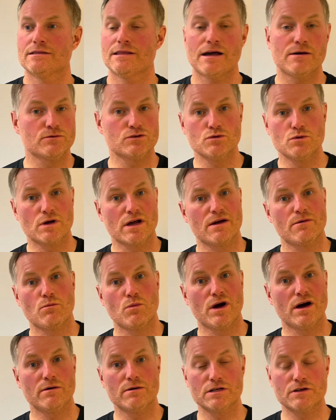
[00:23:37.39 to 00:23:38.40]
that was all going
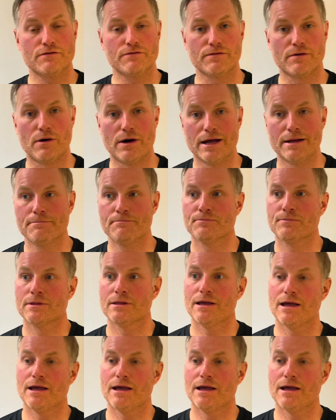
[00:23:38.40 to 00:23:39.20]
well, it's fine.